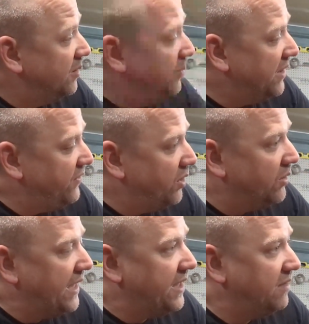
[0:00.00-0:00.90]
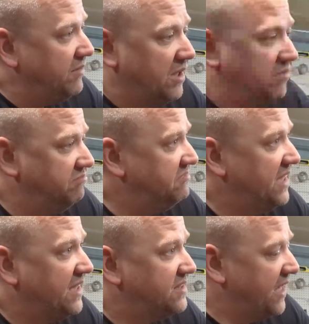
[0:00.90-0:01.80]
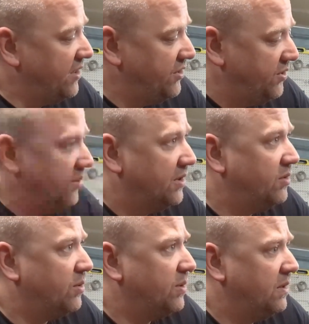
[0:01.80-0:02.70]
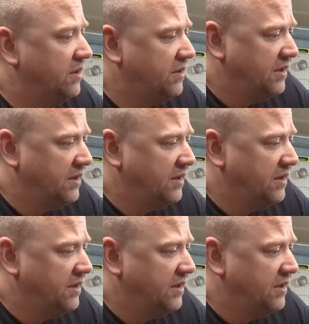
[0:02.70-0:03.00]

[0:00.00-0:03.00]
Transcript: But if you don't like it, you know, take a sander to it, or